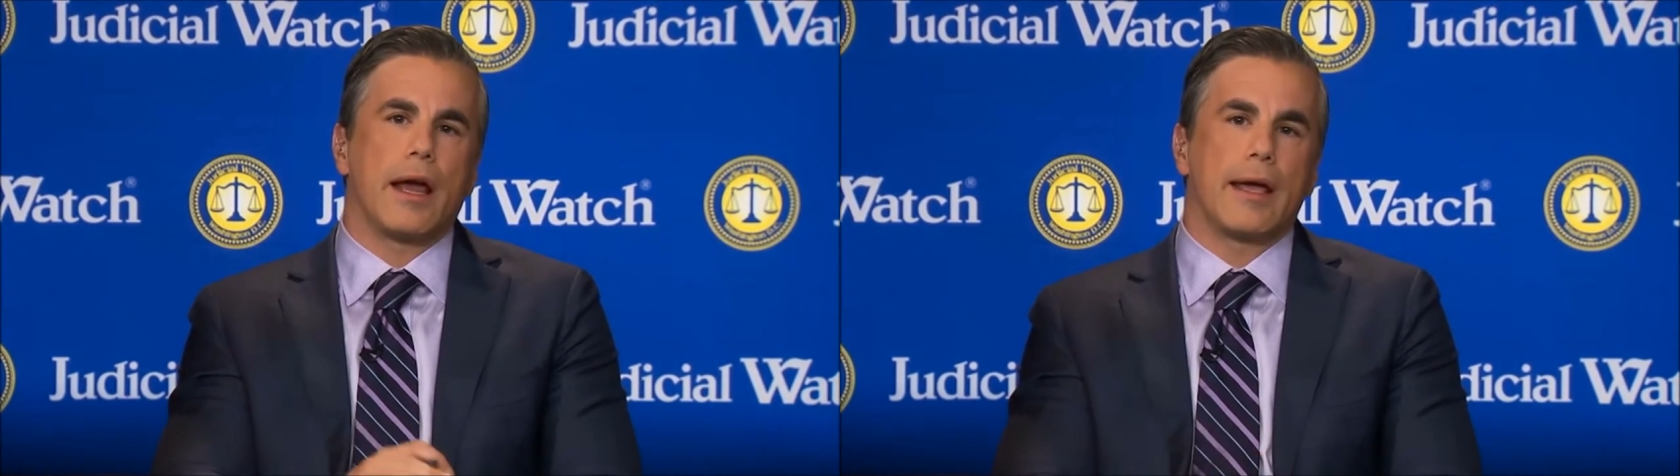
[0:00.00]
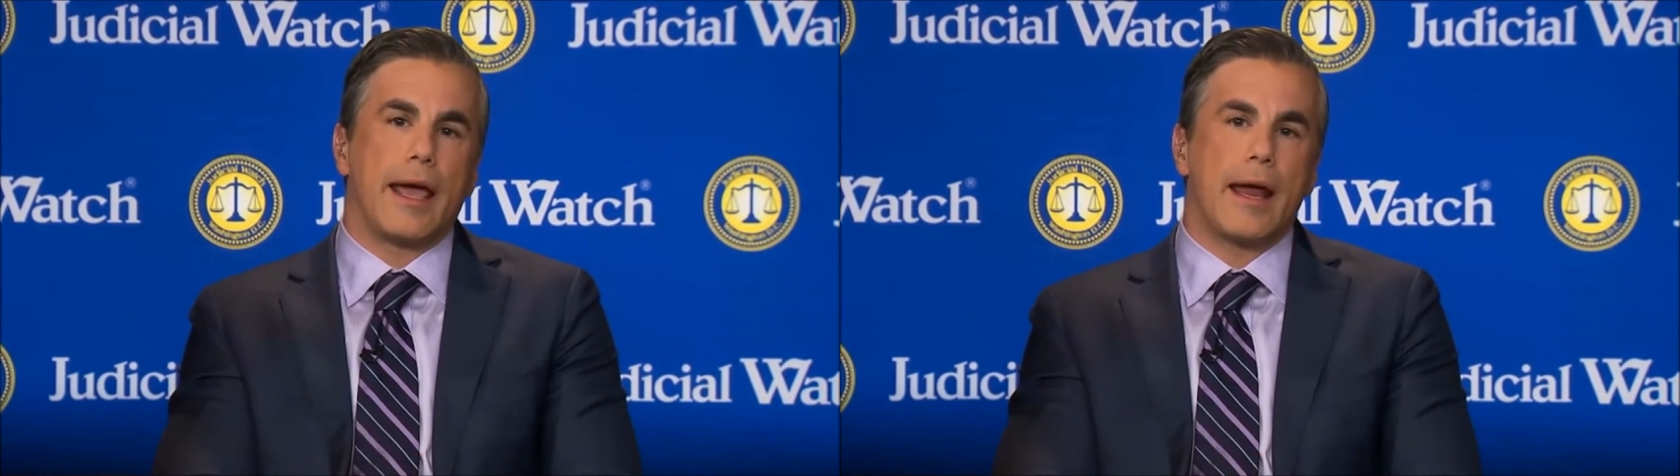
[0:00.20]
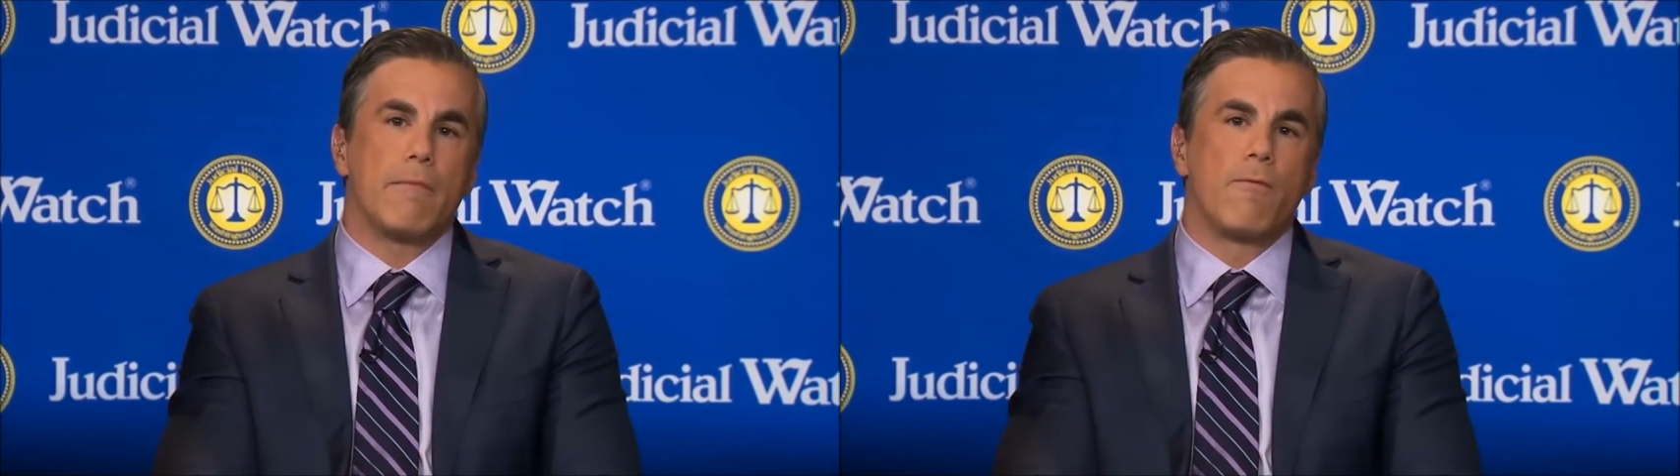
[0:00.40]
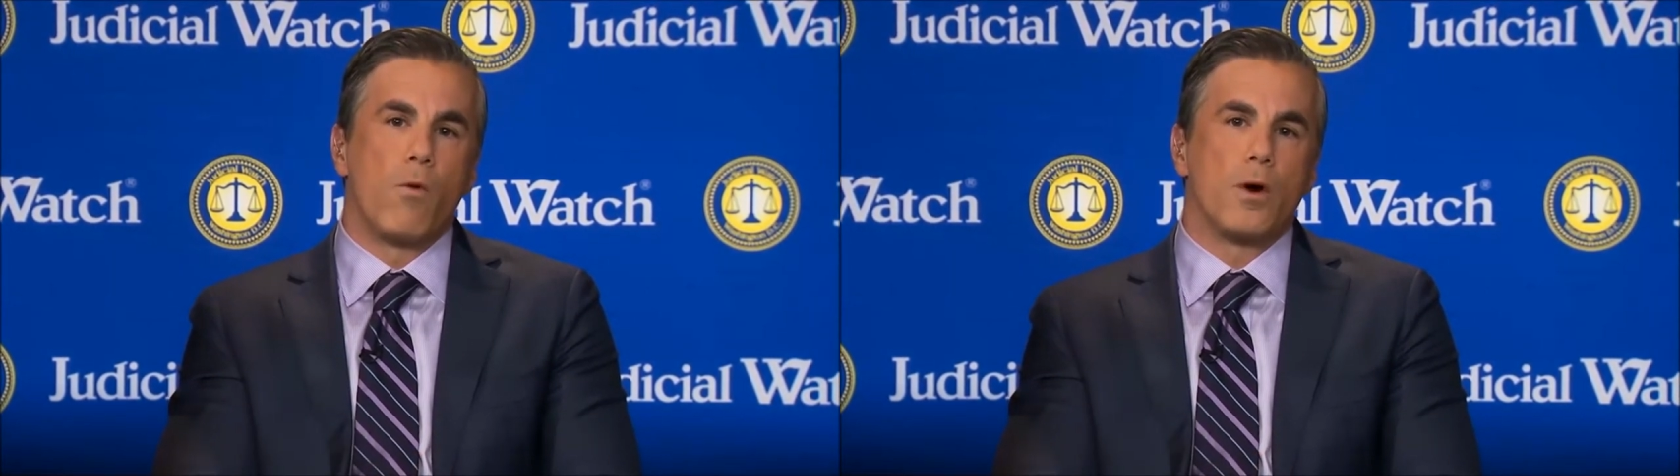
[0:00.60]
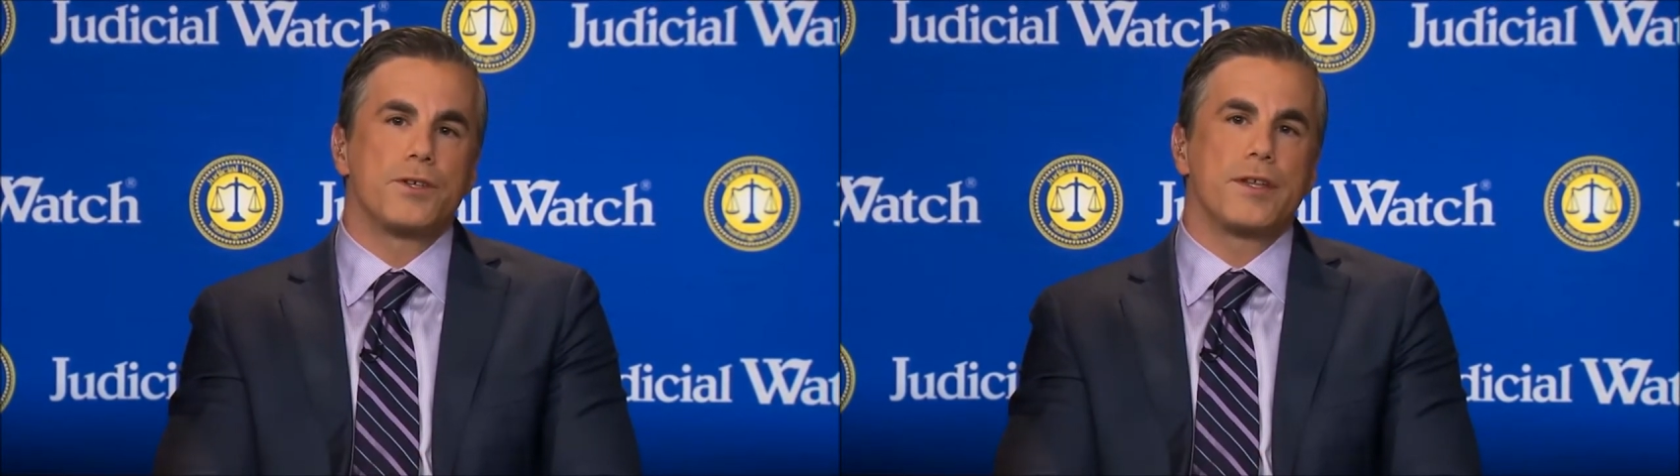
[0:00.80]
again,
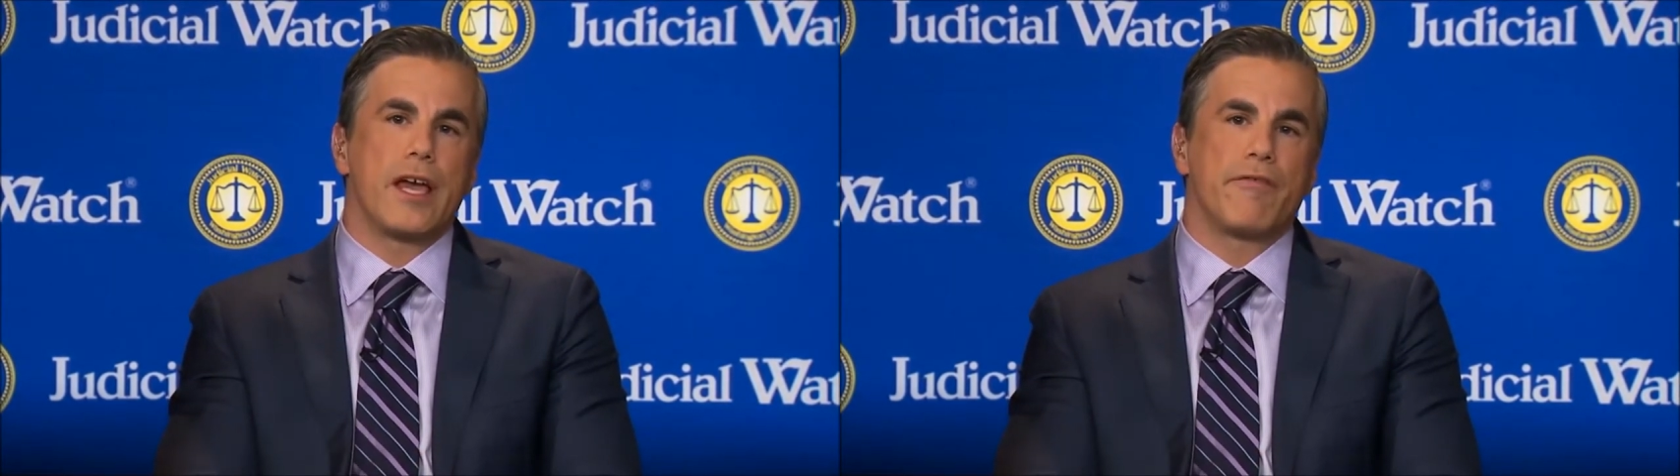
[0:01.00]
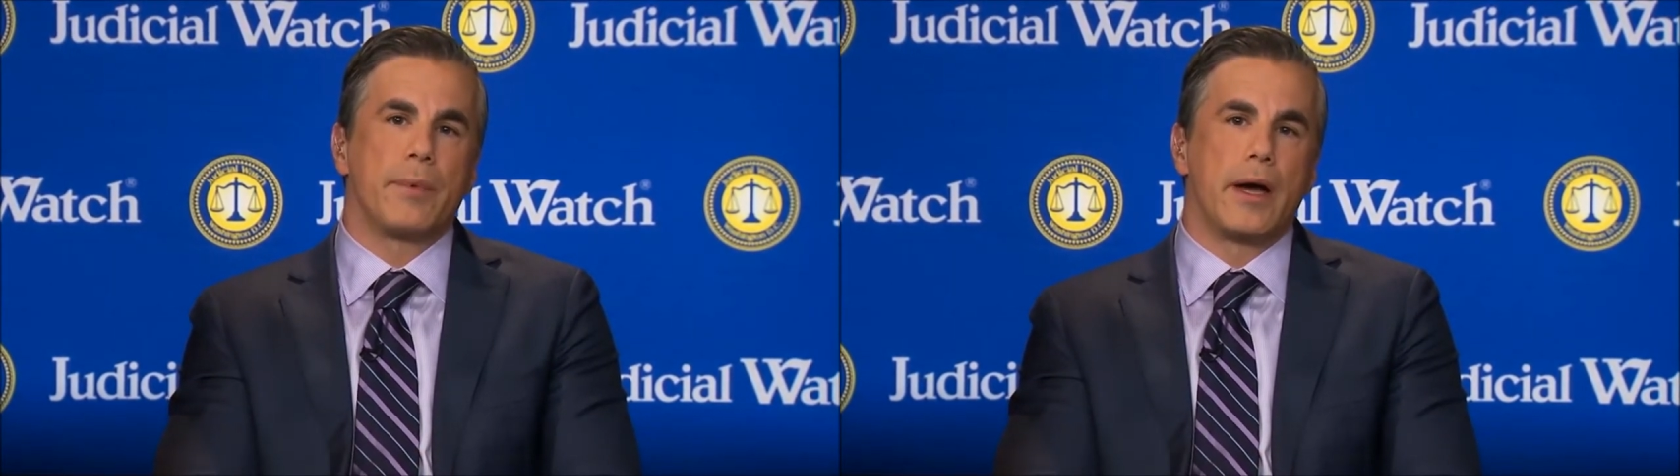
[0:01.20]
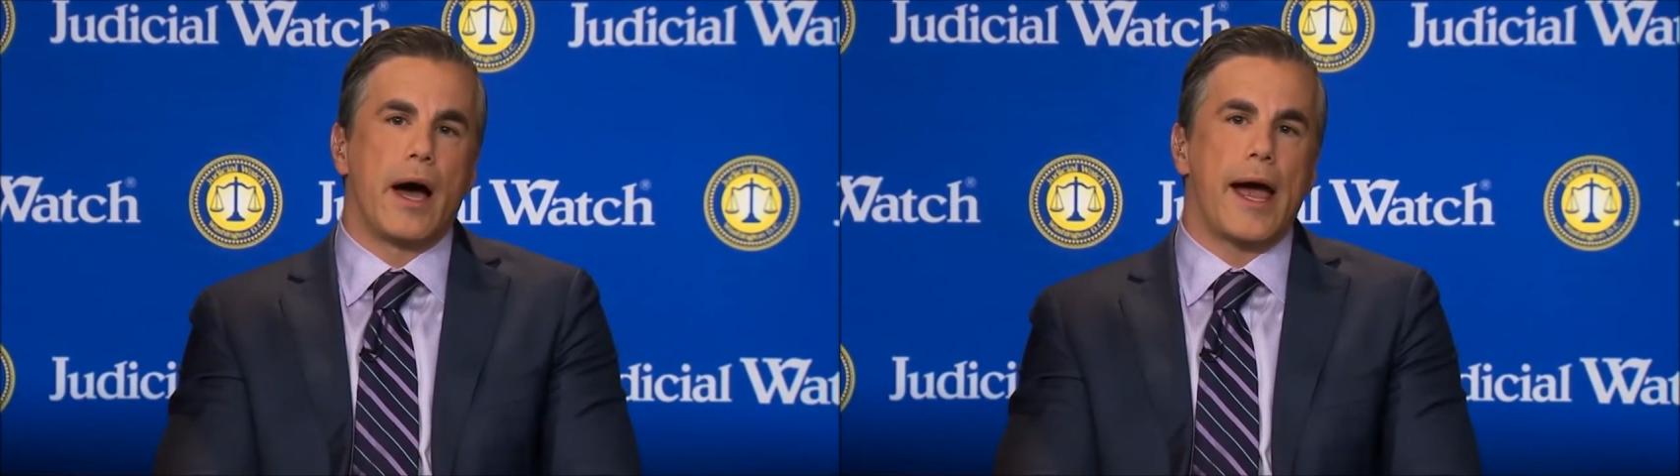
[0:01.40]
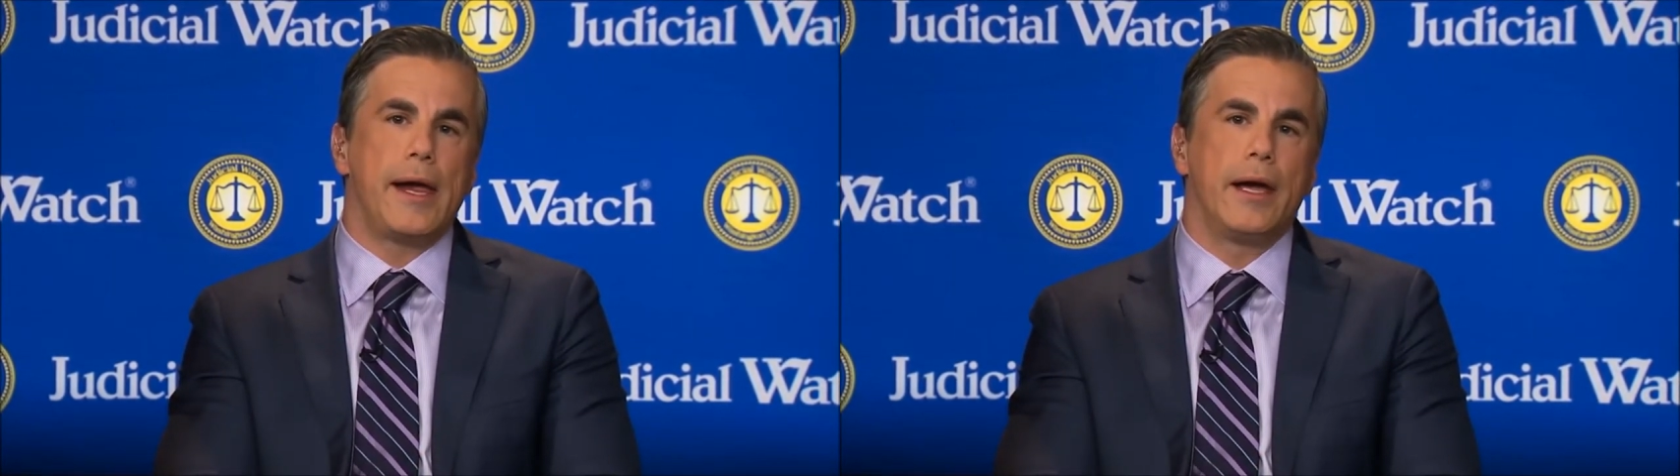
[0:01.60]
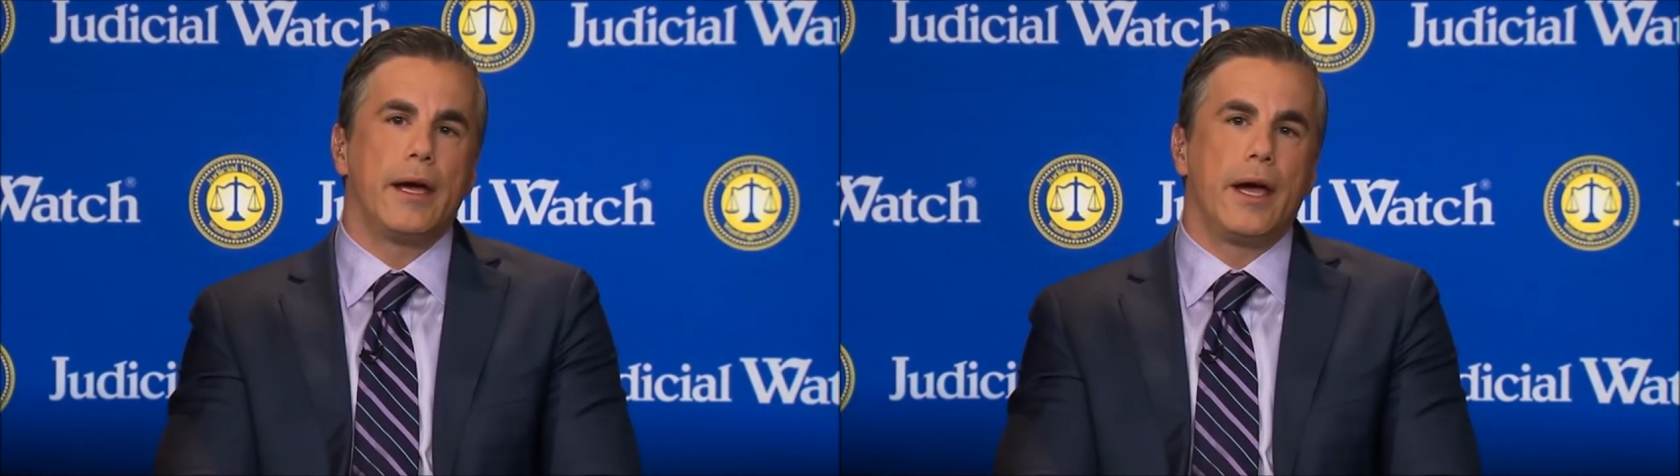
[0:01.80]
forced the FBI